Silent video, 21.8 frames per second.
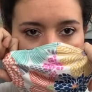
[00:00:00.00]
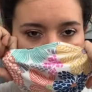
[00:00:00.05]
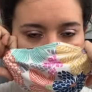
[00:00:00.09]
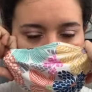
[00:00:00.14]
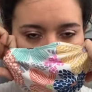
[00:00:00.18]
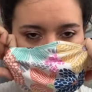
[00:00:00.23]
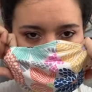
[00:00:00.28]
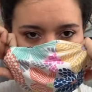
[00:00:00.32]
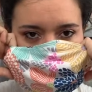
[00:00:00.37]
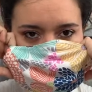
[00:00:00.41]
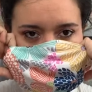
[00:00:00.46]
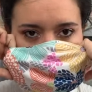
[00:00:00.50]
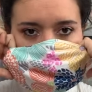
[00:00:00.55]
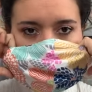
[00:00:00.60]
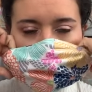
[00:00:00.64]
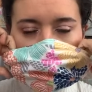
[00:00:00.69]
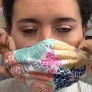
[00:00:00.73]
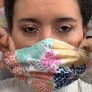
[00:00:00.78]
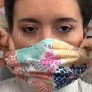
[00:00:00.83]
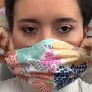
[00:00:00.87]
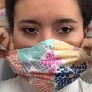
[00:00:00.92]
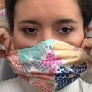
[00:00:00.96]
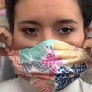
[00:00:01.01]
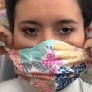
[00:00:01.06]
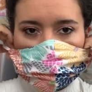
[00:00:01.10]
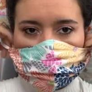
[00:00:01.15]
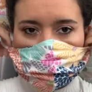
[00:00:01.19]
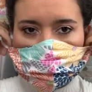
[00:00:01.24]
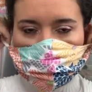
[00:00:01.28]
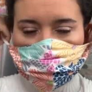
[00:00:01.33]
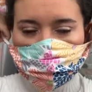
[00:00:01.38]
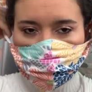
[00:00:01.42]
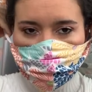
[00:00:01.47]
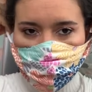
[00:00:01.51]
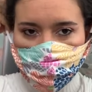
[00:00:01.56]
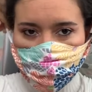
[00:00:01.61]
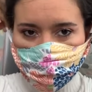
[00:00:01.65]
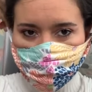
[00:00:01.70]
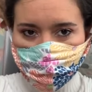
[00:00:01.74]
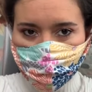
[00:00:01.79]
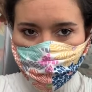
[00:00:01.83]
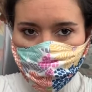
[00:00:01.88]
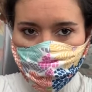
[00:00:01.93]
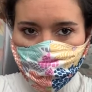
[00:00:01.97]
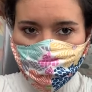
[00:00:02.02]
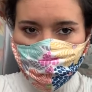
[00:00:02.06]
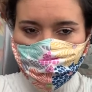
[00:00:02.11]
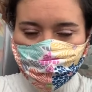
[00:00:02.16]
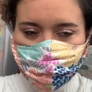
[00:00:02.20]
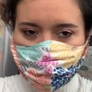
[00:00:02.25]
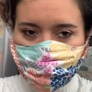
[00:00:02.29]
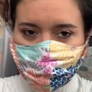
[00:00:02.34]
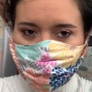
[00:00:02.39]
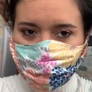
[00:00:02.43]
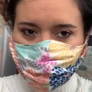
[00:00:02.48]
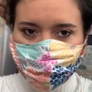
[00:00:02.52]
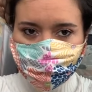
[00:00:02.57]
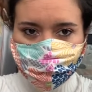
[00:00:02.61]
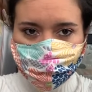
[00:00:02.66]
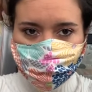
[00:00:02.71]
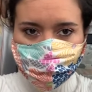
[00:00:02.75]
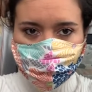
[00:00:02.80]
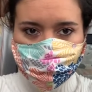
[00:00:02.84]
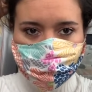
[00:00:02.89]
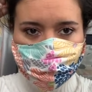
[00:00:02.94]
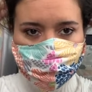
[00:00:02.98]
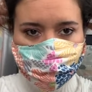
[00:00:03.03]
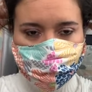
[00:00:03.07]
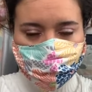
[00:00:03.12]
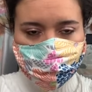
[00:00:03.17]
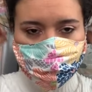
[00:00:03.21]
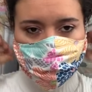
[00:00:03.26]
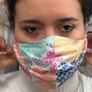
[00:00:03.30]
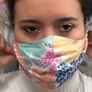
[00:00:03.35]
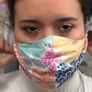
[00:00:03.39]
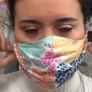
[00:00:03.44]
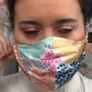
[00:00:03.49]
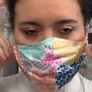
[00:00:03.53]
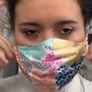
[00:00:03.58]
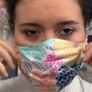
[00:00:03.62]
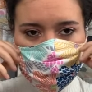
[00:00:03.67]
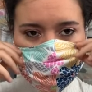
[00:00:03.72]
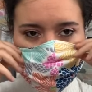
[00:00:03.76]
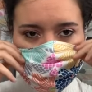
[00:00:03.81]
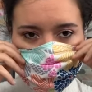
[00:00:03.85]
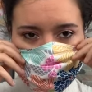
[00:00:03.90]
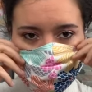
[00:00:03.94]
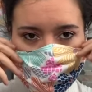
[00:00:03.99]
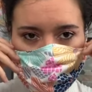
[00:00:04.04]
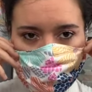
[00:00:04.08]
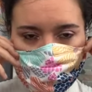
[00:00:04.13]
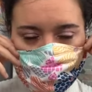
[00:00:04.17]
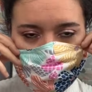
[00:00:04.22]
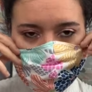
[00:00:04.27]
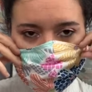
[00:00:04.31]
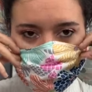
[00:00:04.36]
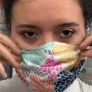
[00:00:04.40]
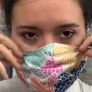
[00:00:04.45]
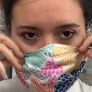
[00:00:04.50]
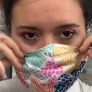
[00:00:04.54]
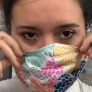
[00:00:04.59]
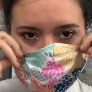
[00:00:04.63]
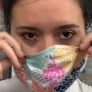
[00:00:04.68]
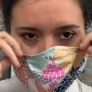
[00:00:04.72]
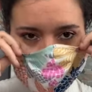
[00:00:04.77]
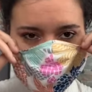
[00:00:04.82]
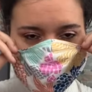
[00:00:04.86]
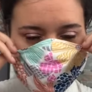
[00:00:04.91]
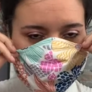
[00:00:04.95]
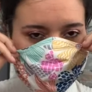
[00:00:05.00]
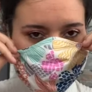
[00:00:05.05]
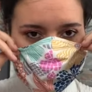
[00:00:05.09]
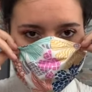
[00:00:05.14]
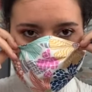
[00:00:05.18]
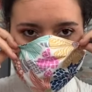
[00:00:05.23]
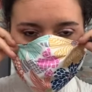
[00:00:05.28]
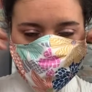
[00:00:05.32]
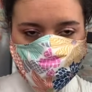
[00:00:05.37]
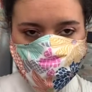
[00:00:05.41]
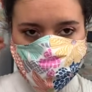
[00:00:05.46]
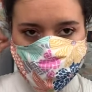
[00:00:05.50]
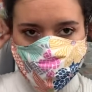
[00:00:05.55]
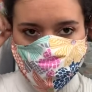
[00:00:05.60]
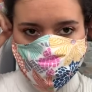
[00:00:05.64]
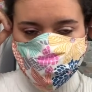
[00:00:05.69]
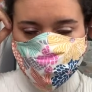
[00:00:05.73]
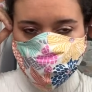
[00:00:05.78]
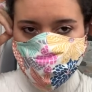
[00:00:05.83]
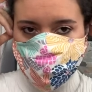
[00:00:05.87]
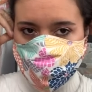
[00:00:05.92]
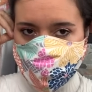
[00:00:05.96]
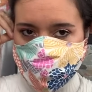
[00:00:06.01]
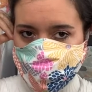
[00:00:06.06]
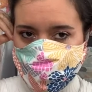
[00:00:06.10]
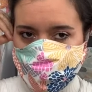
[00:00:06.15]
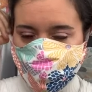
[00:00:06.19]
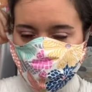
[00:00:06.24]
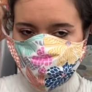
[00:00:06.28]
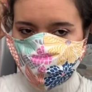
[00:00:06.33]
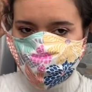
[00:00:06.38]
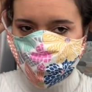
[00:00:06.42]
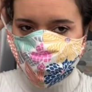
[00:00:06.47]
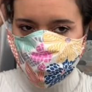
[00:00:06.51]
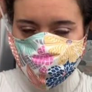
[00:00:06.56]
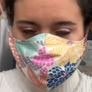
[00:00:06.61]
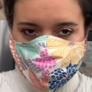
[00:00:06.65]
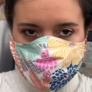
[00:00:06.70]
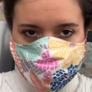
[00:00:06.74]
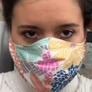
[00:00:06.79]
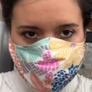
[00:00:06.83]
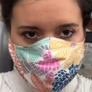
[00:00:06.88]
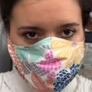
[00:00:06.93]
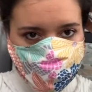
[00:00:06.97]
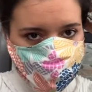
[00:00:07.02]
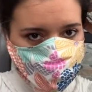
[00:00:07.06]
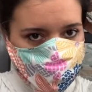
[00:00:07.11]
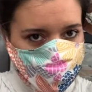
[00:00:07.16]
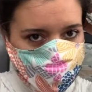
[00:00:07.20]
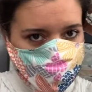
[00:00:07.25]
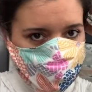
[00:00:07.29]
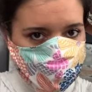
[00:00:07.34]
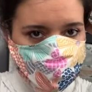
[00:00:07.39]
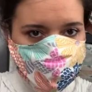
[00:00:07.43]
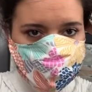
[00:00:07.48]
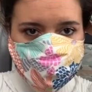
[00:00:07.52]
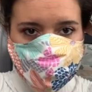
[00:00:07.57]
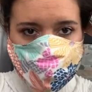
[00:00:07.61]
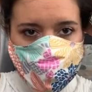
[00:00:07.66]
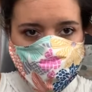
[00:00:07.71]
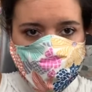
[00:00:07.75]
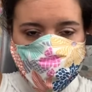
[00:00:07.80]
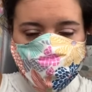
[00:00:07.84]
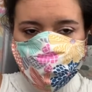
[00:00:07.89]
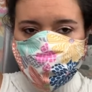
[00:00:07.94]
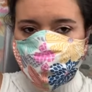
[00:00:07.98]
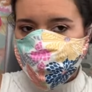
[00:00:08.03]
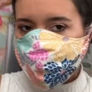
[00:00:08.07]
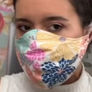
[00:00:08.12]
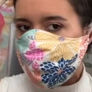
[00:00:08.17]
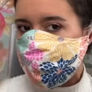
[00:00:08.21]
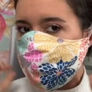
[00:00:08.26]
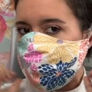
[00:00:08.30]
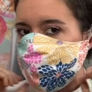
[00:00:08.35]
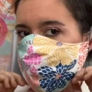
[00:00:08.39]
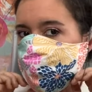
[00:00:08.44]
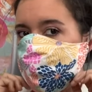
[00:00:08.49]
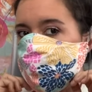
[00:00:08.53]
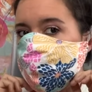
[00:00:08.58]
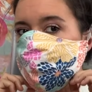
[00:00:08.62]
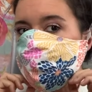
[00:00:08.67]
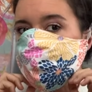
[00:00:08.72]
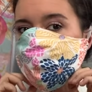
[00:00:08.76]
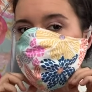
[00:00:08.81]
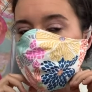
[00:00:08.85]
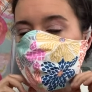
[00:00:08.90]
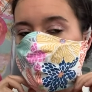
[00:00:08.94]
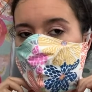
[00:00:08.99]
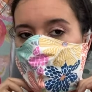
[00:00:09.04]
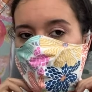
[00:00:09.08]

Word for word: custom face mask that you can wear and feel really good about going out and being safe and